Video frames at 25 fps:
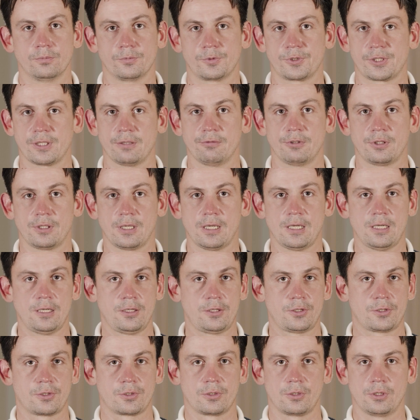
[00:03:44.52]
7
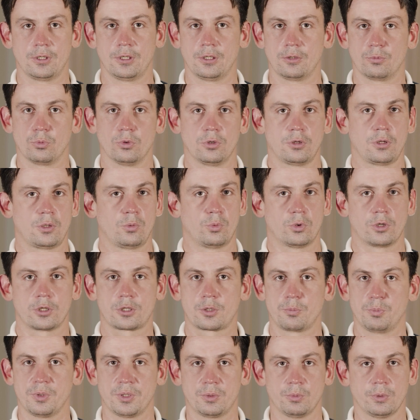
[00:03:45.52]
days. It only
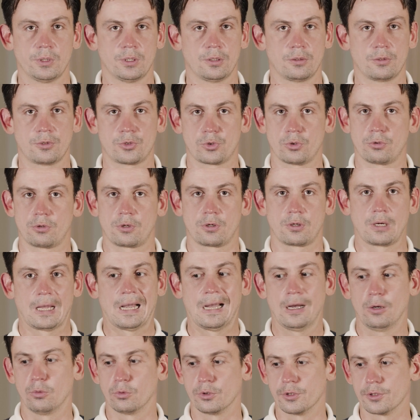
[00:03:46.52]
worked between certain
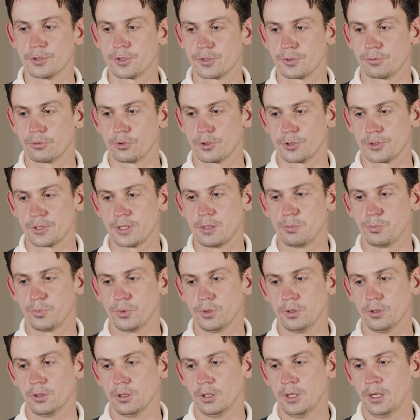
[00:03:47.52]
hours, for
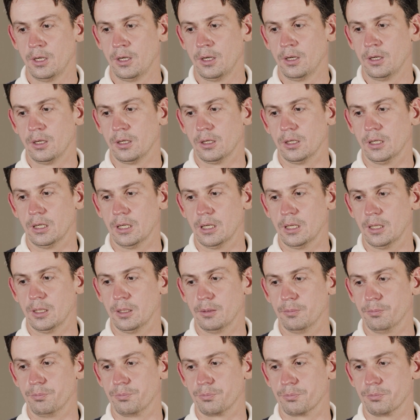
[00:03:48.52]
example,
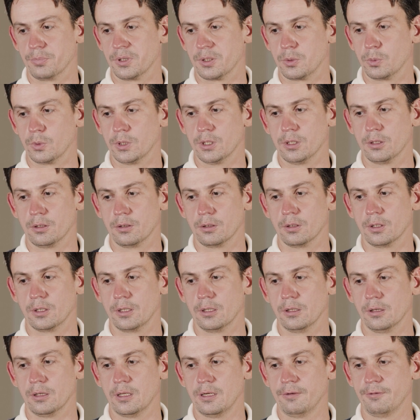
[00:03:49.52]
between
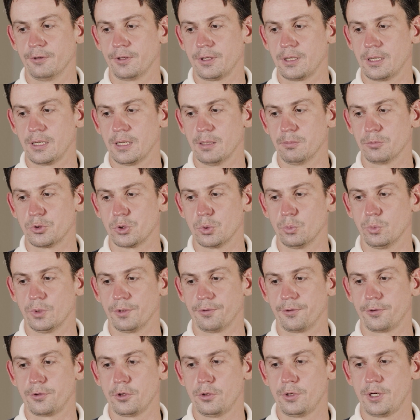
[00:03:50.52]
11 a.m. to
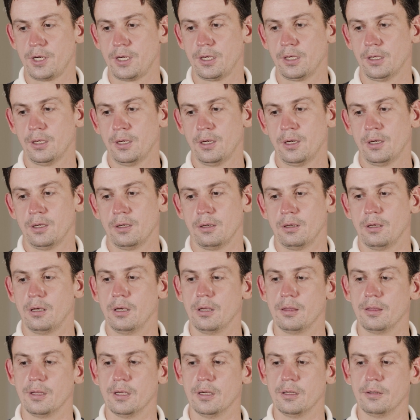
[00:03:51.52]
1:30
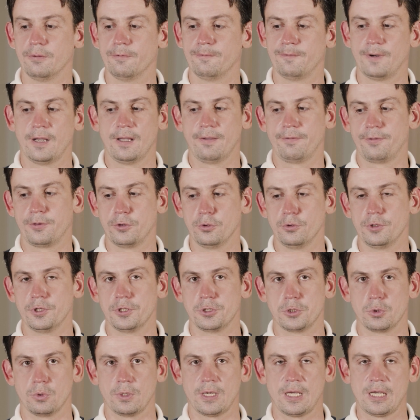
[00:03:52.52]
and then
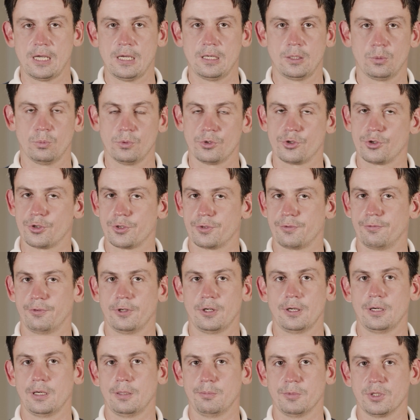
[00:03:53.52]
5:30 to 8, which is
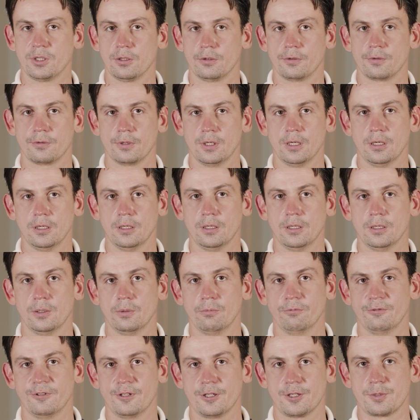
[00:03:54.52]
very limited,
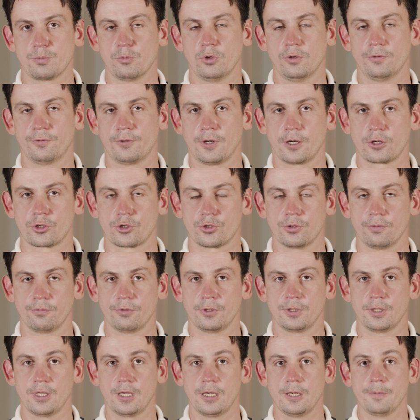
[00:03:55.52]
very small fraction
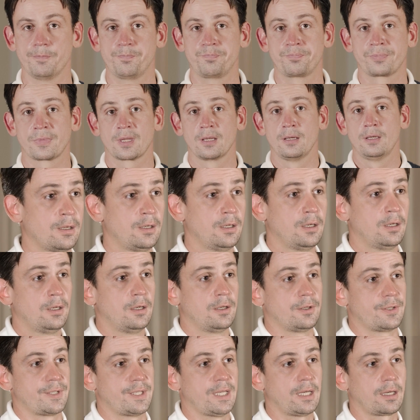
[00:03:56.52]
of the day.
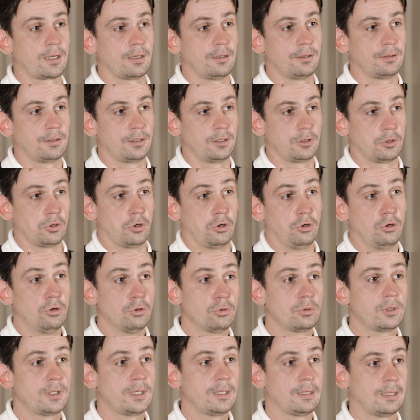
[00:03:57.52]
Second, it
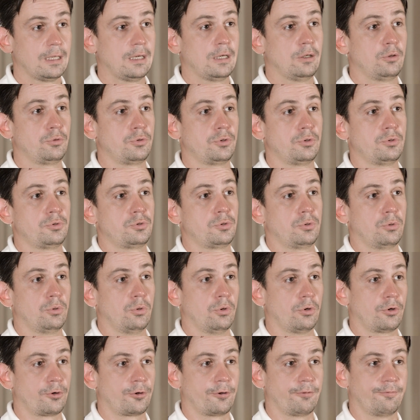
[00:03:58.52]
only allowed you to
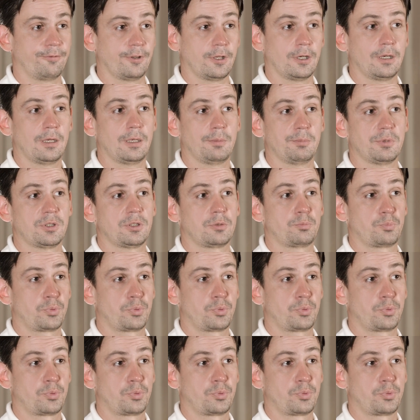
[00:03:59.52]
order very limited